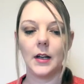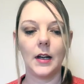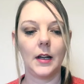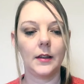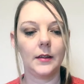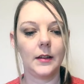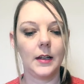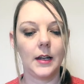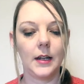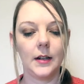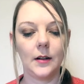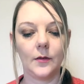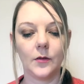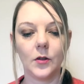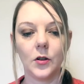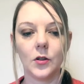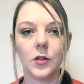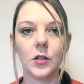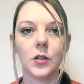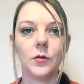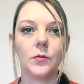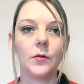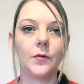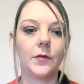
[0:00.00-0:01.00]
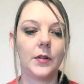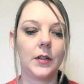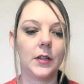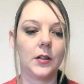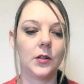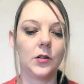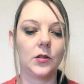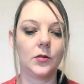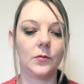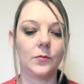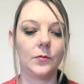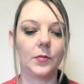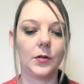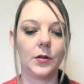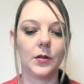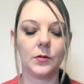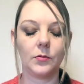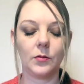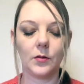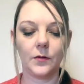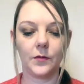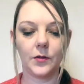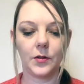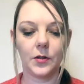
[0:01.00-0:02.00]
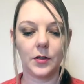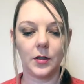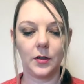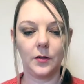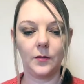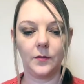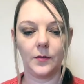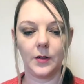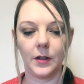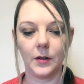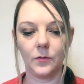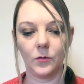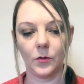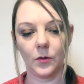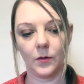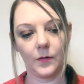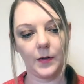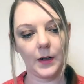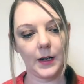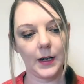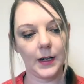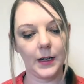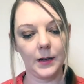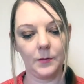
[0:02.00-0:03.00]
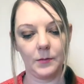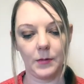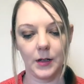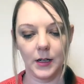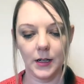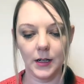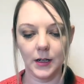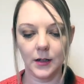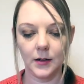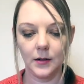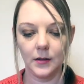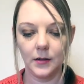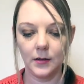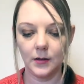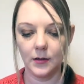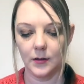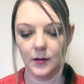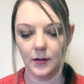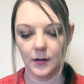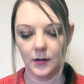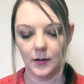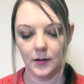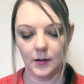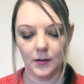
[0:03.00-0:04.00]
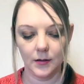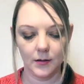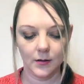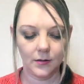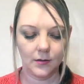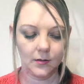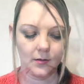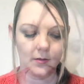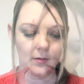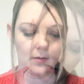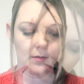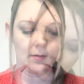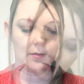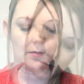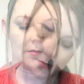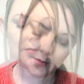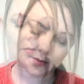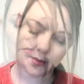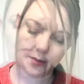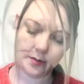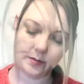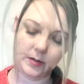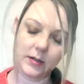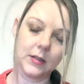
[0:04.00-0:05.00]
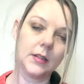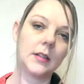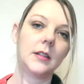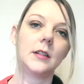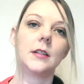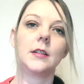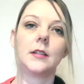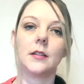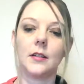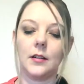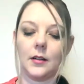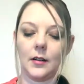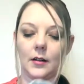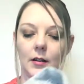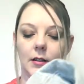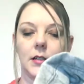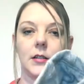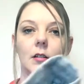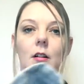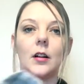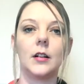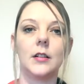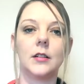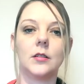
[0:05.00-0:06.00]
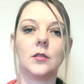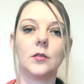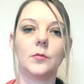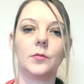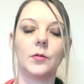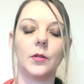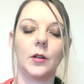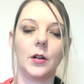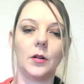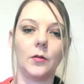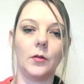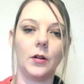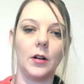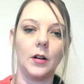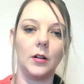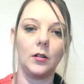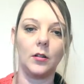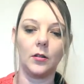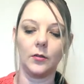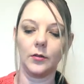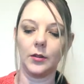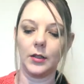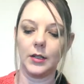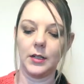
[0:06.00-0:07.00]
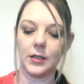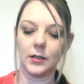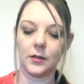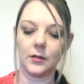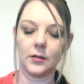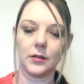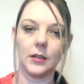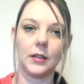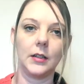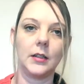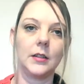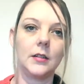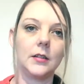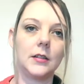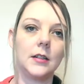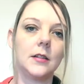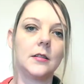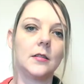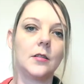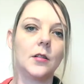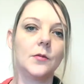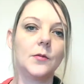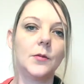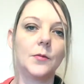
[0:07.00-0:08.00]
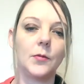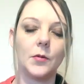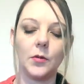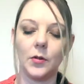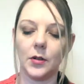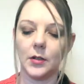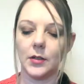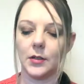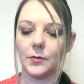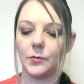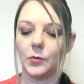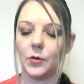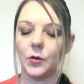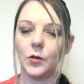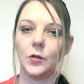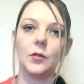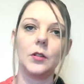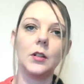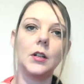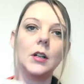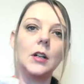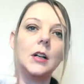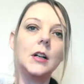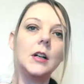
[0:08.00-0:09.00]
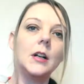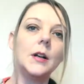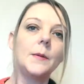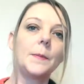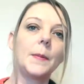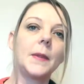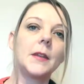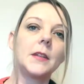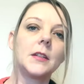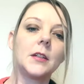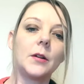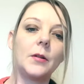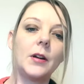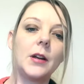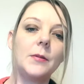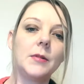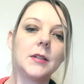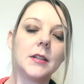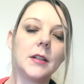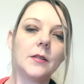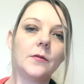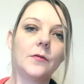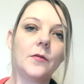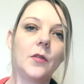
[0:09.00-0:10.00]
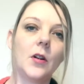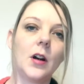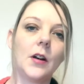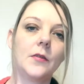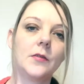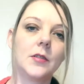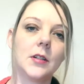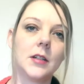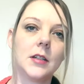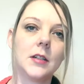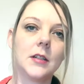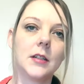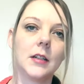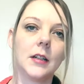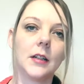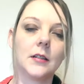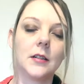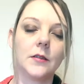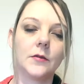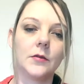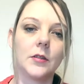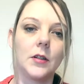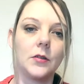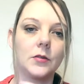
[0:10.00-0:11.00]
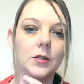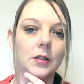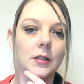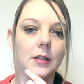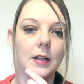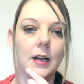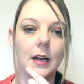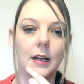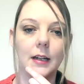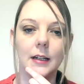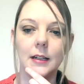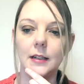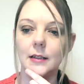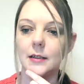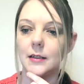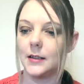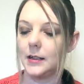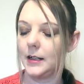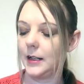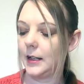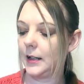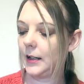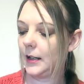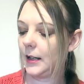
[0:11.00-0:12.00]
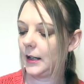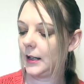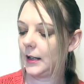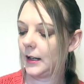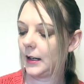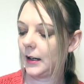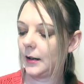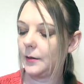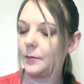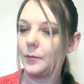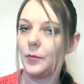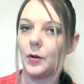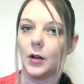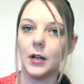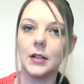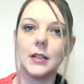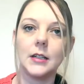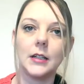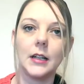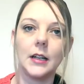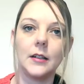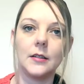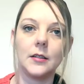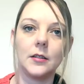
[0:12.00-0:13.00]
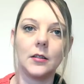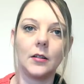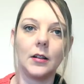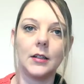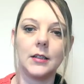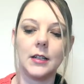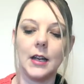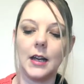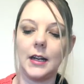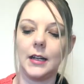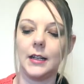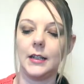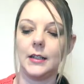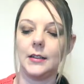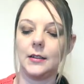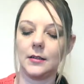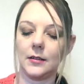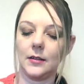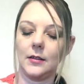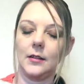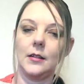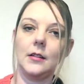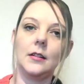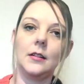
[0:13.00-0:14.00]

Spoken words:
And then I've got two of these jumpers, one for Sophie and one for Amy. So this is, I sized up quite a lot on these because they did come up quite small. So Amy's in 5 to 6, even though she's 8 nearly, but I did get a size 8.